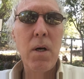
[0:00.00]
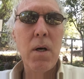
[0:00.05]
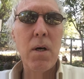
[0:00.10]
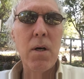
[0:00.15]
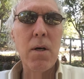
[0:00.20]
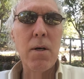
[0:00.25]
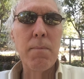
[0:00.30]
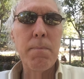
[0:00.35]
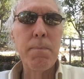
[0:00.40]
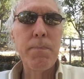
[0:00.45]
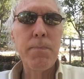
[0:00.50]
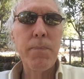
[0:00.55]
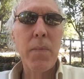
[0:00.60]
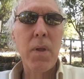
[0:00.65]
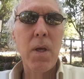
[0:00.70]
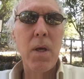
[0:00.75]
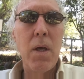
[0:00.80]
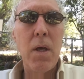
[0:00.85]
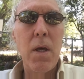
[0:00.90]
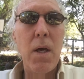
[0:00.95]
Um,
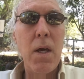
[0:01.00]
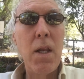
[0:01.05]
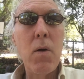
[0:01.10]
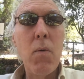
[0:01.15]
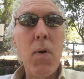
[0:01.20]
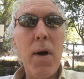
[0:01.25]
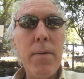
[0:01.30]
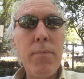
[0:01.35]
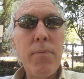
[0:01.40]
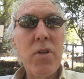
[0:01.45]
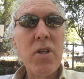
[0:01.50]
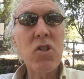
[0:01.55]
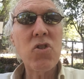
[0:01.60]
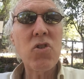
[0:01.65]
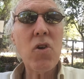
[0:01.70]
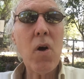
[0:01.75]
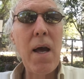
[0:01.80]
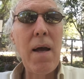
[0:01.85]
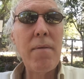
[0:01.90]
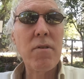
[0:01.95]
anyway, this
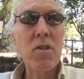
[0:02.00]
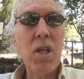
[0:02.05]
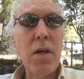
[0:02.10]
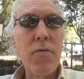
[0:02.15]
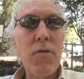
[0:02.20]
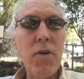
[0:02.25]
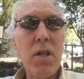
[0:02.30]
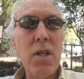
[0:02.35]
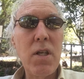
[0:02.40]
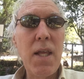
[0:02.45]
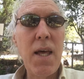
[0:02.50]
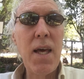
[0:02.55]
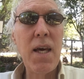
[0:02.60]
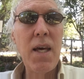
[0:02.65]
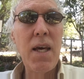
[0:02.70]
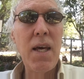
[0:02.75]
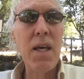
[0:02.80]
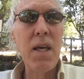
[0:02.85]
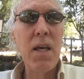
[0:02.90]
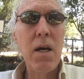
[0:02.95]
is all I have to say for
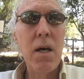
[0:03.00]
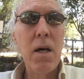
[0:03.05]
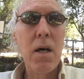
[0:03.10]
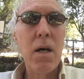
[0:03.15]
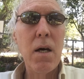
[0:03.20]
today.